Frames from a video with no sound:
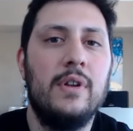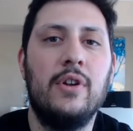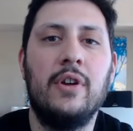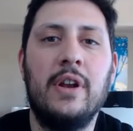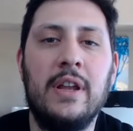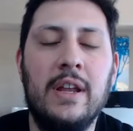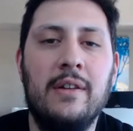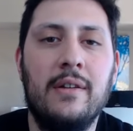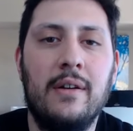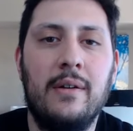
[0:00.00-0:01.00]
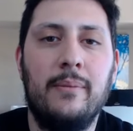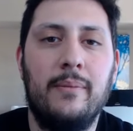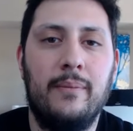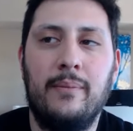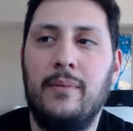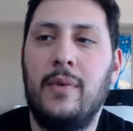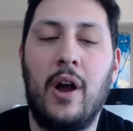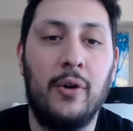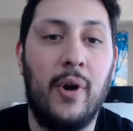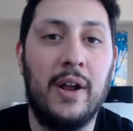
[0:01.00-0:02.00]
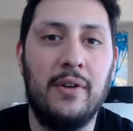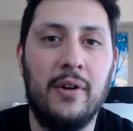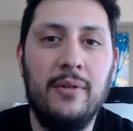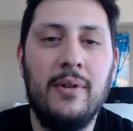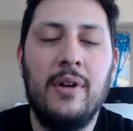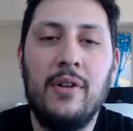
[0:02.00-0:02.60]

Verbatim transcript: You're going to need a grinder.